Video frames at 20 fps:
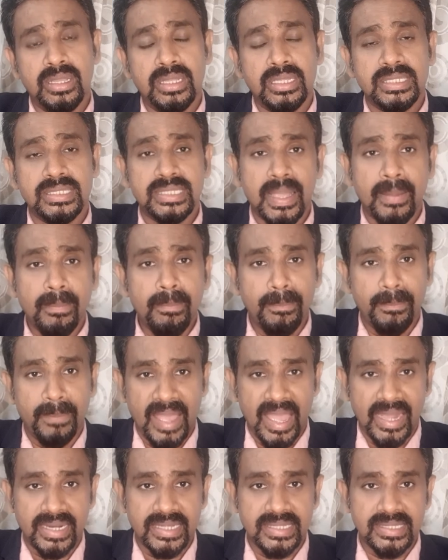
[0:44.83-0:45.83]
some
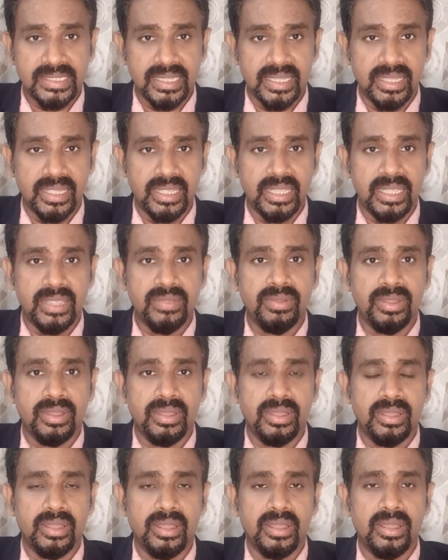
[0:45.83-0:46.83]
parents
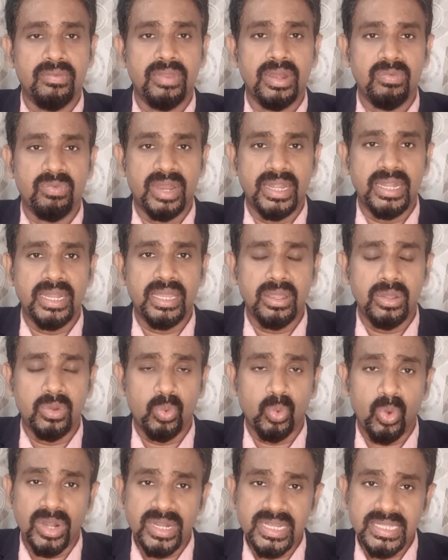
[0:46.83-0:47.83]
will wonder
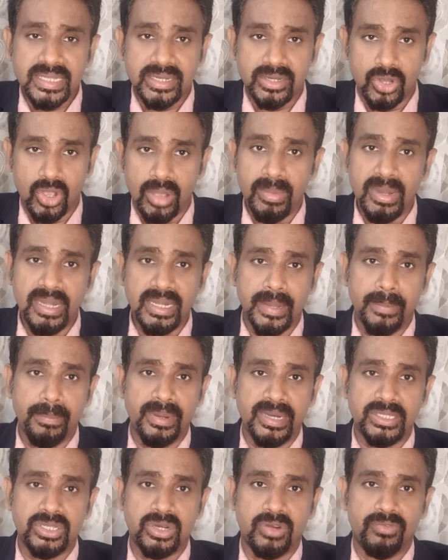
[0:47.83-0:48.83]
what is the normal
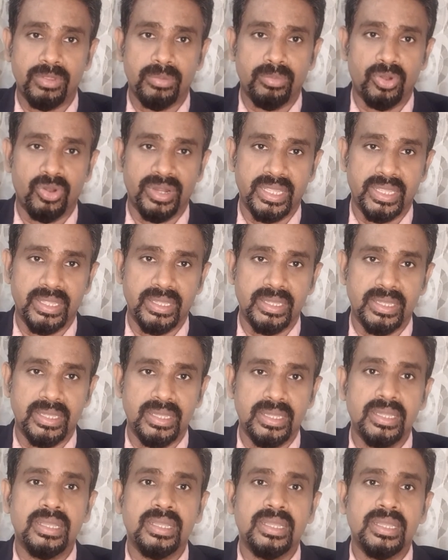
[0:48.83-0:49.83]
temperature of the body.
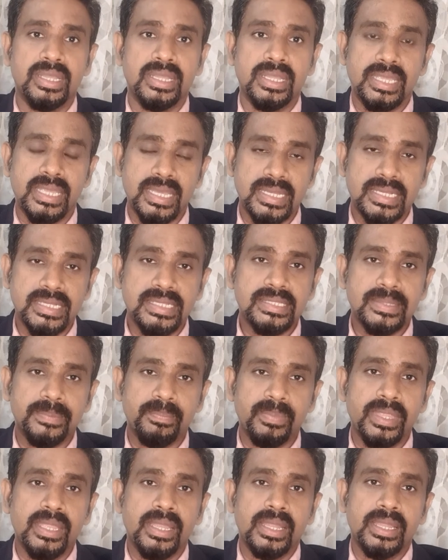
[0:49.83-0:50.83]

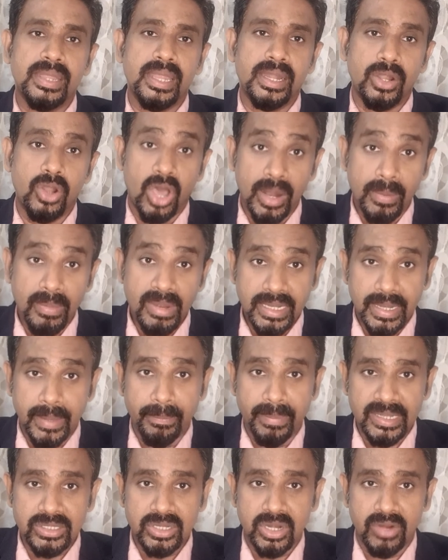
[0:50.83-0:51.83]
Yes, the normal
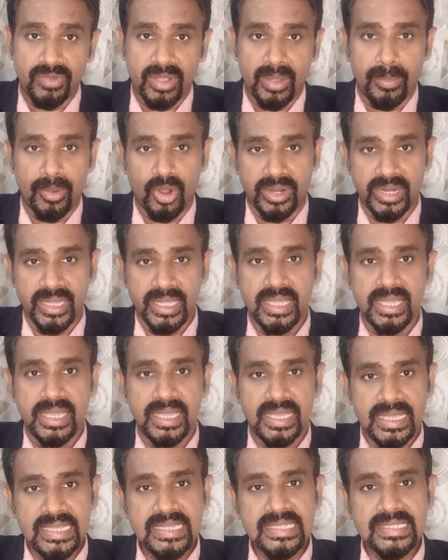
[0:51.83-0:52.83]
temperature of our body
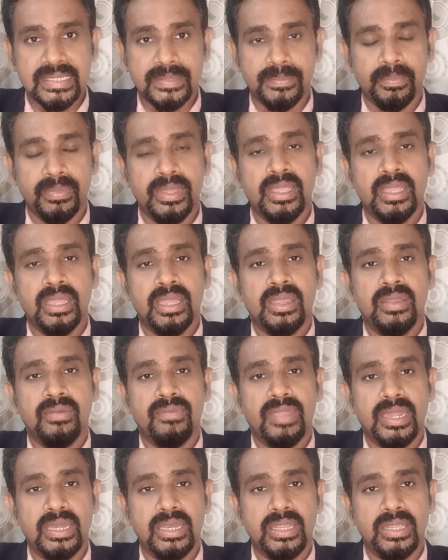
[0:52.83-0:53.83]
is when